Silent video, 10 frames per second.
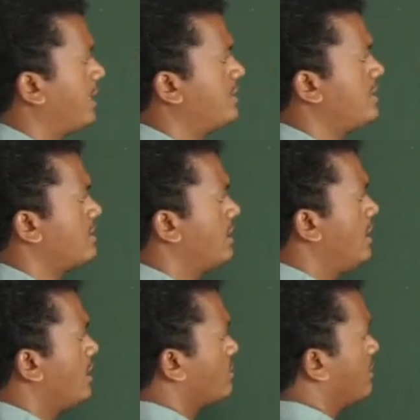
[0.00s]
like this.
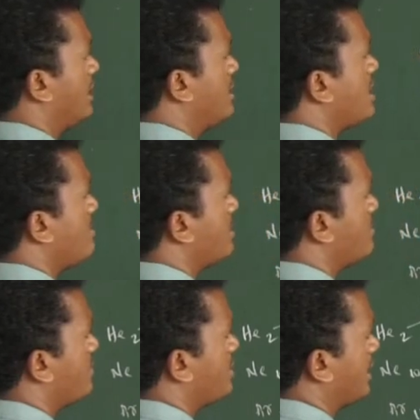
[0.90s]
So lithium is
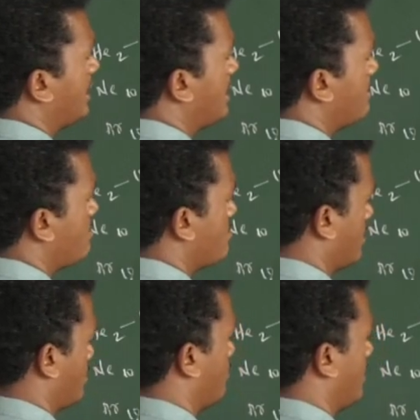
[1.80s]
with helium
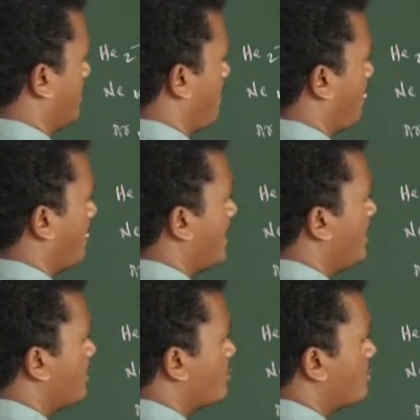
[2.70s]
2s1,
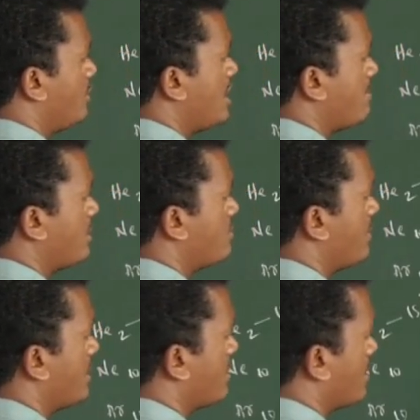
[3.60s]
sodium is
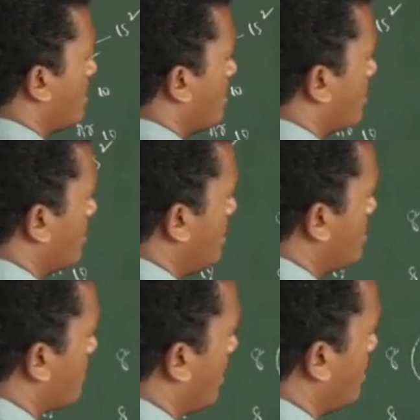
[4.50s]
with
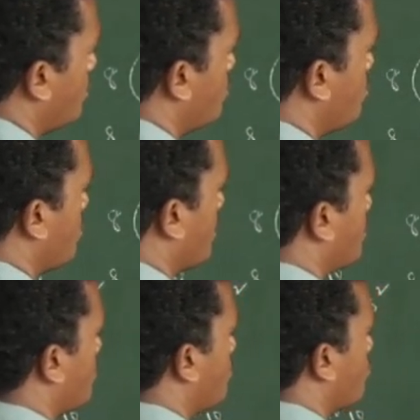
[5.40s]
this 1s2
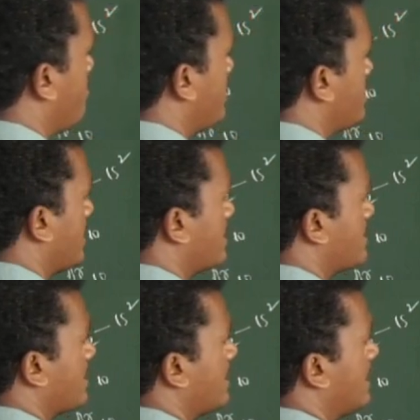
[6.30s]
2s2
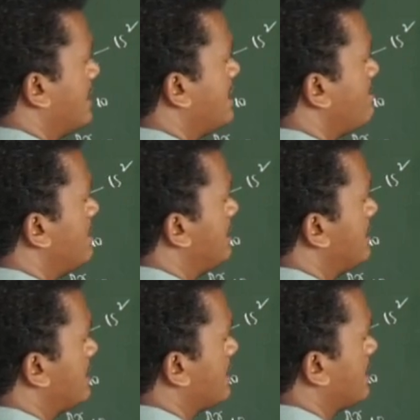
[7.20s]
2p6
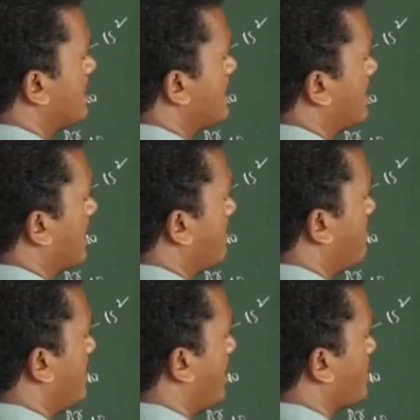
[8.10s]
resembles the
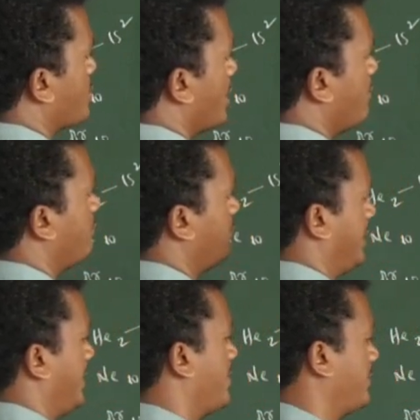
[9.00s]
configuration of
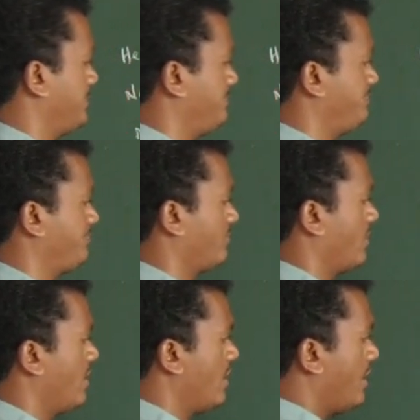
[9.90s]
neon,
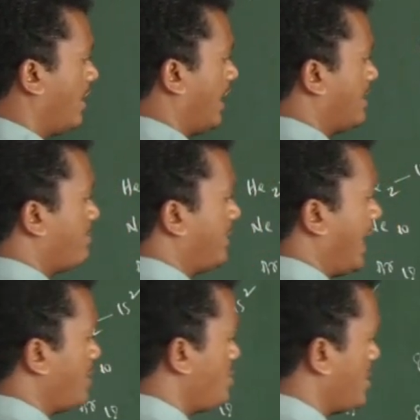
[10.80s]
and
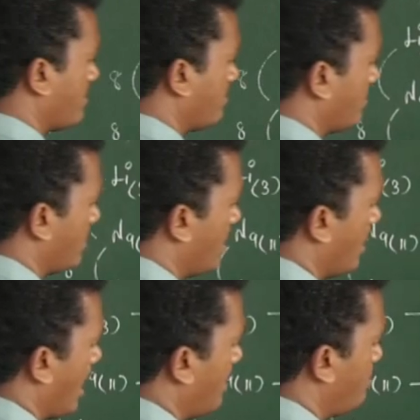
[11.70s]
potassium
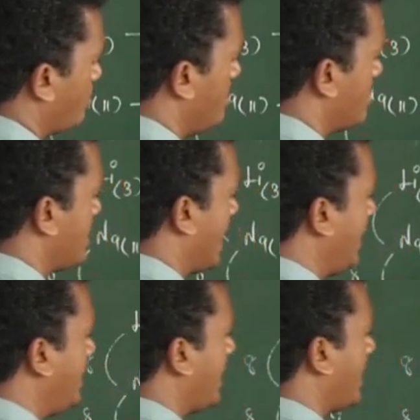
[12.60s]
up to this
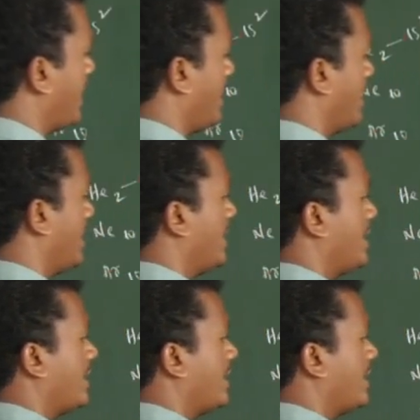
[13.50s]
18